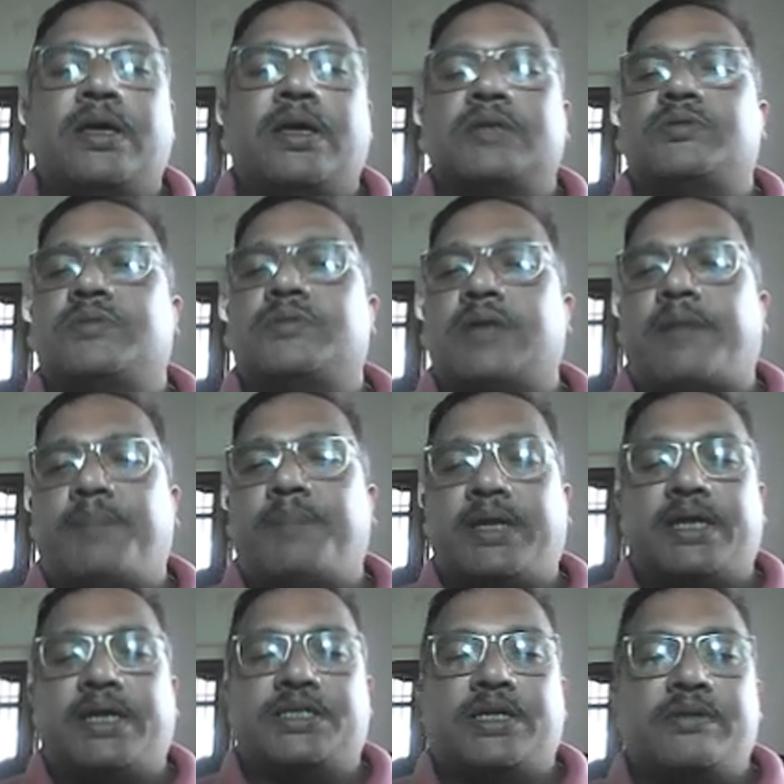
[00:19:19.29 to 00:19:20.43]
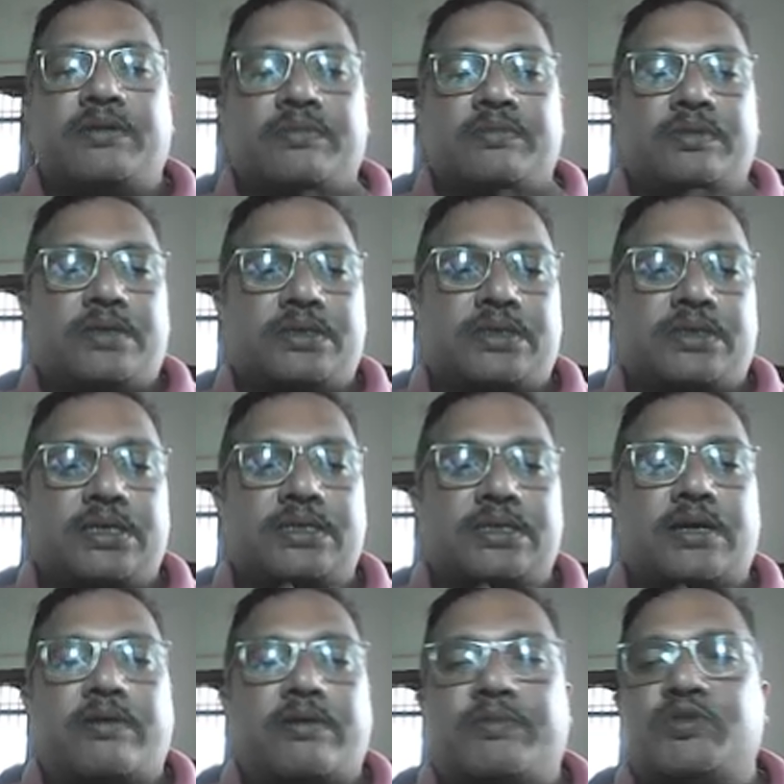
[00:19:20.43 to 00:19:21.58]
So the application, this is
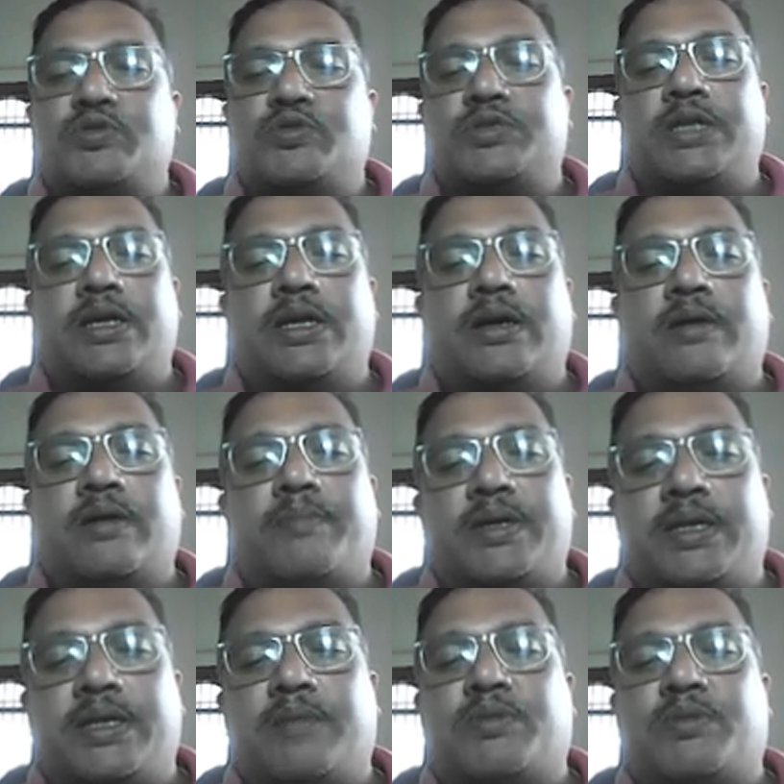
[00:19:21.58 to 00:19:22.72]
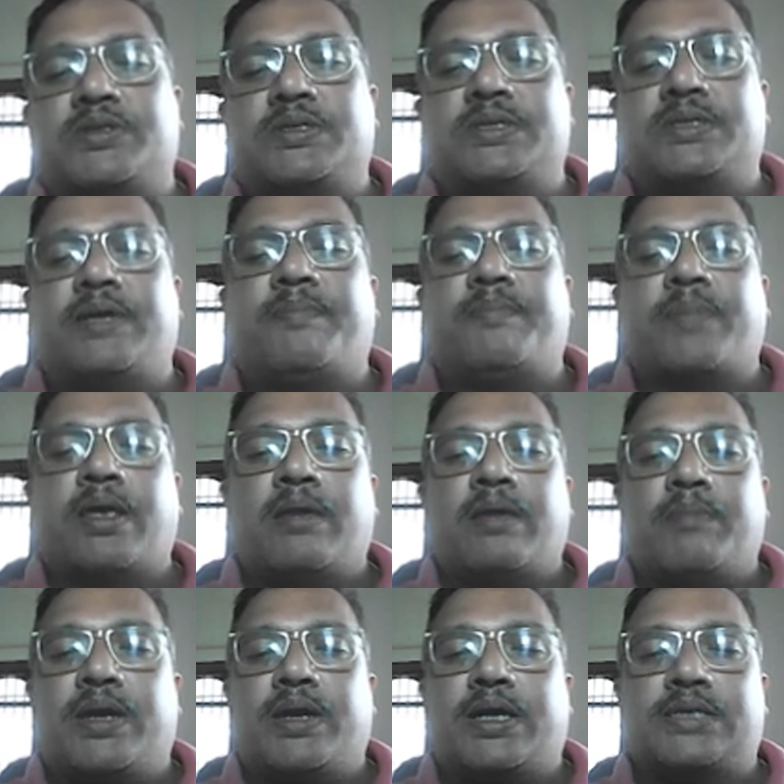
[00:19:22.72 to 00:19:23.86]
used in material processing,
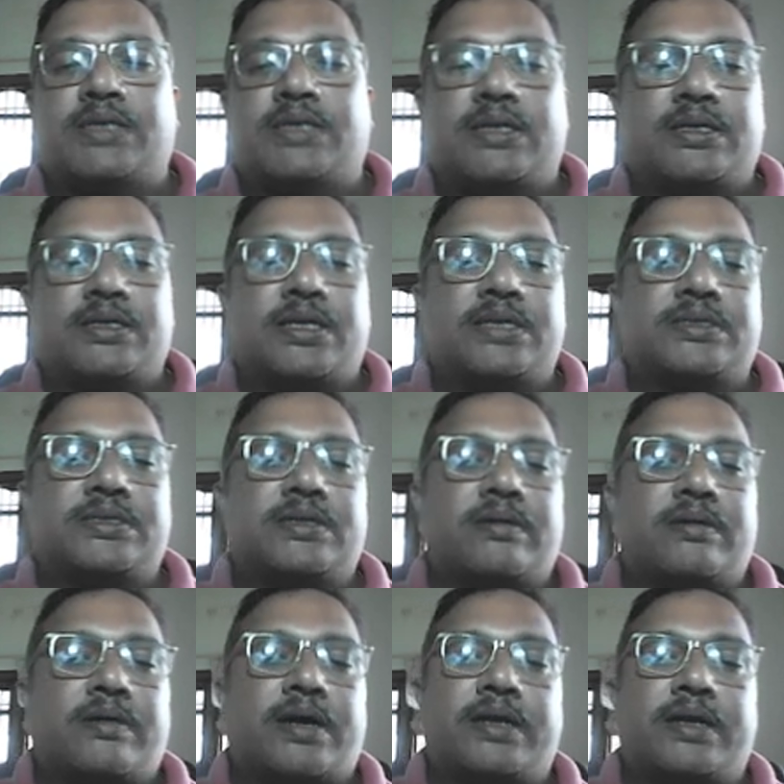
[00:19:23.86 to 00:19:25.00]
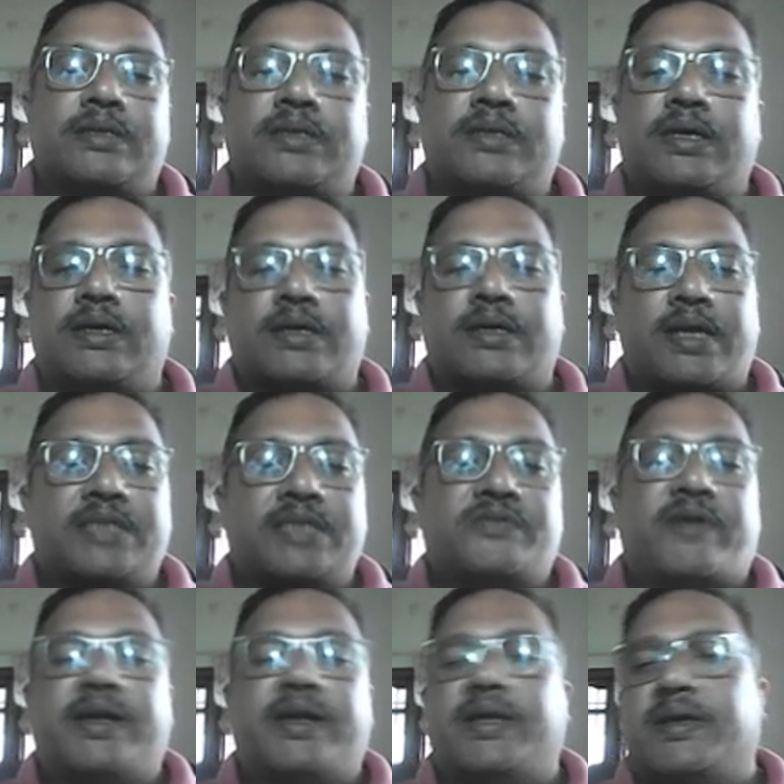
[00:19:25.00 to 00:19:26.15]
medical surgeries, and the range
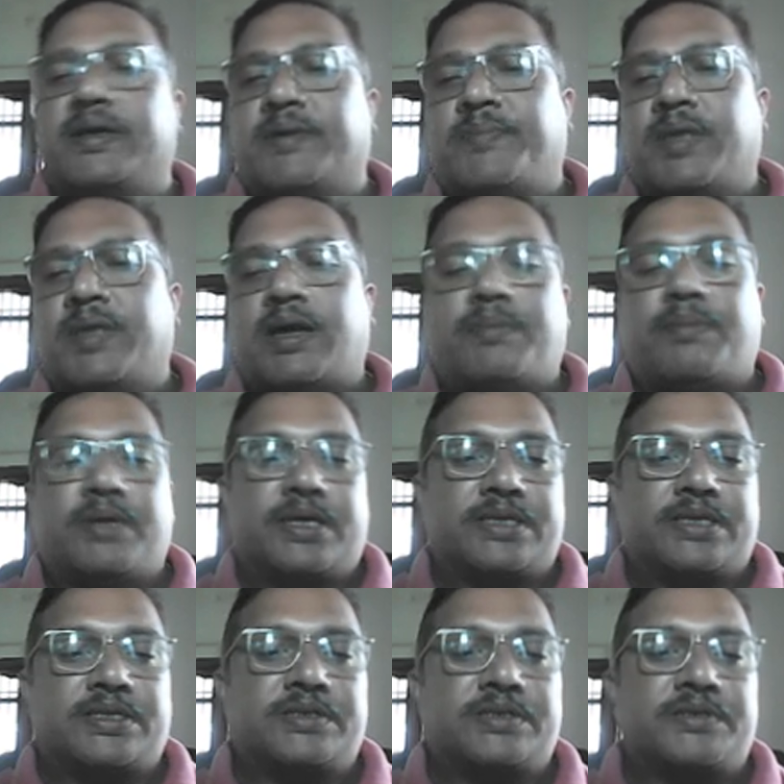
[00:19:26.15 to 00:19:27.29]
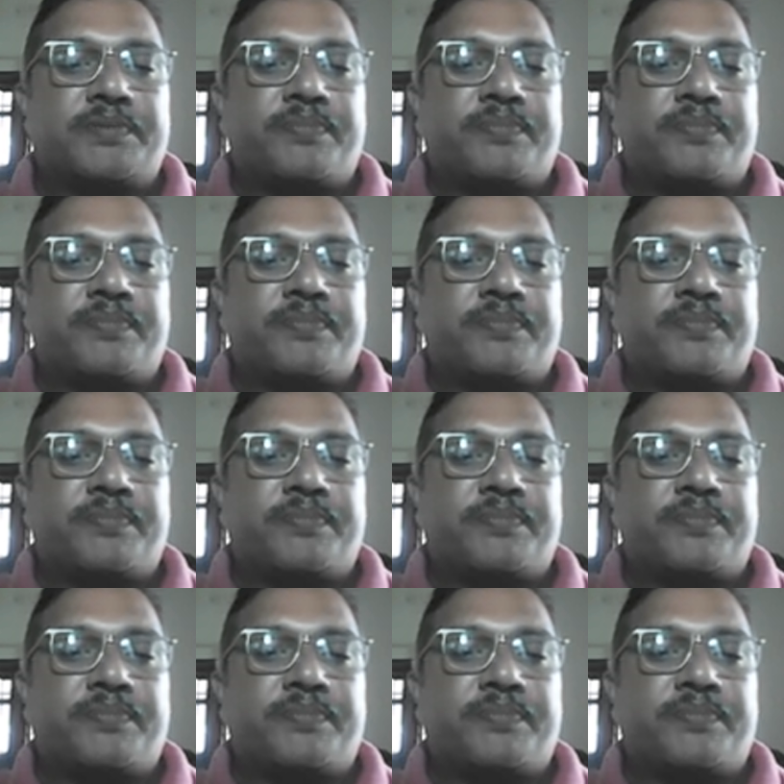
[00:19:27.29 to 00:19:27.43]
finding applications.